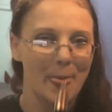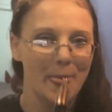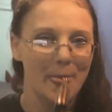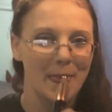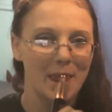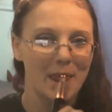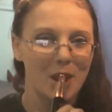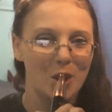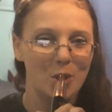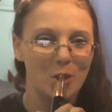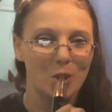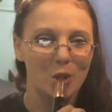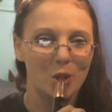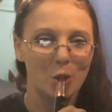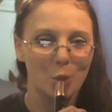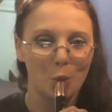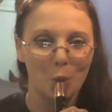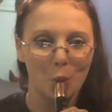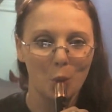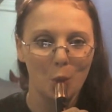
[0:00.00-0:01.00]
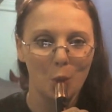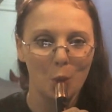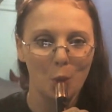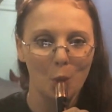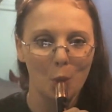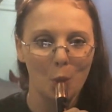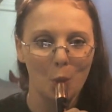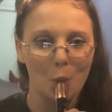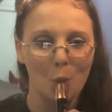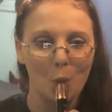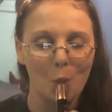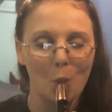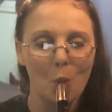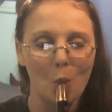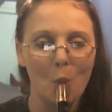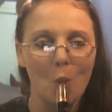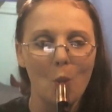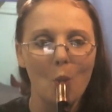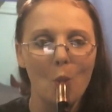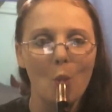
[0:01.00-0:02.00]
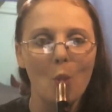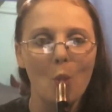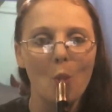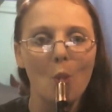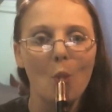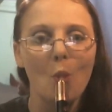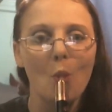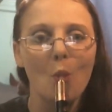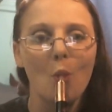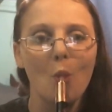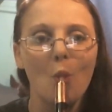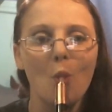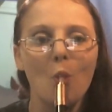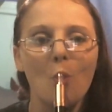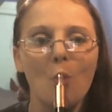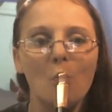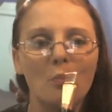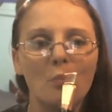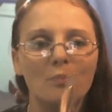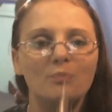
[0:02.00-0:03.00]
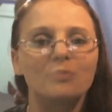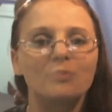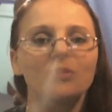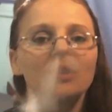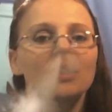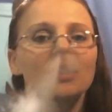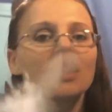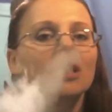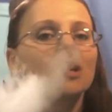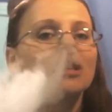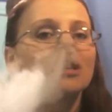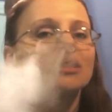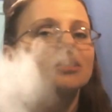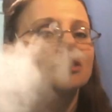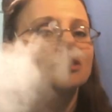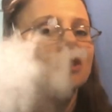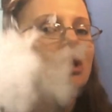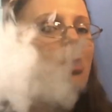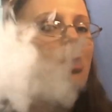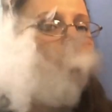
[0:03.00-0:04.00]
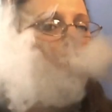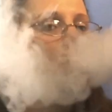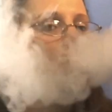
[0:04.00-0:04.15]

Nothing is said.